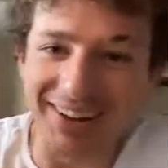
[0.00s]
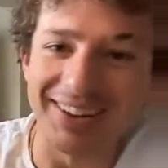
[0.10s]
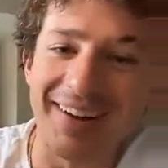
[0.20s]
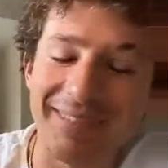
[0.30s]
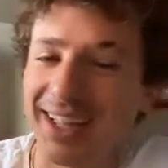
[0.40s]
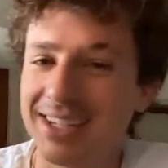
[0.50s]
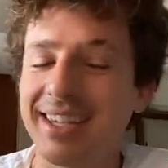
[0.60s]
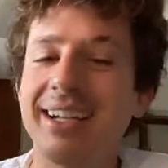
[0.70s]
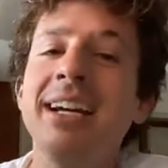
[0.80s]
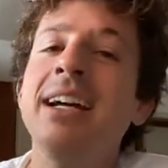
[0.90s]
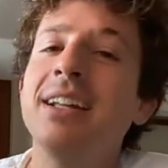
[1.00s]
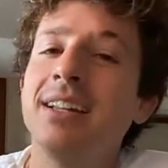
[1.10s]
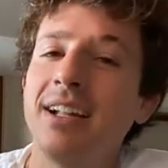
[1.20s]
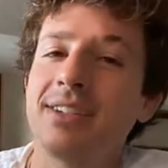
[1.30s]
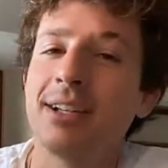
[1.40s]
I don't know. That's the
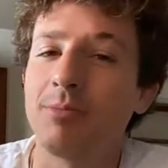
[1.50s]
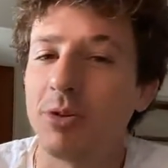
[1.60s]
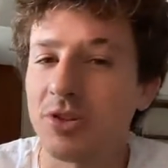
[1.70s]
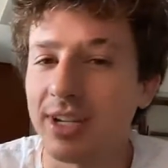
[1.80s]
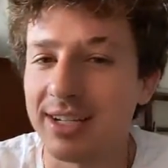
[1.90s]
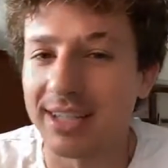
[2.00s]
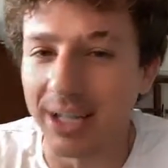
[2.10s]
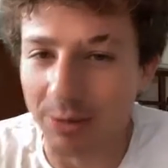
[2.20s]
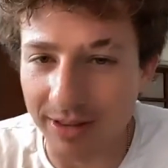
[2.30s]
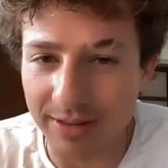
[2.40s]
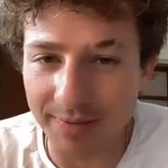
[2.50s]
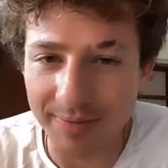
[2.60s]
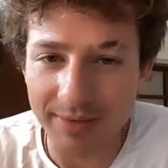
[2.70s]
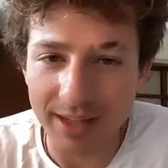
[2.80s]
approach that I take with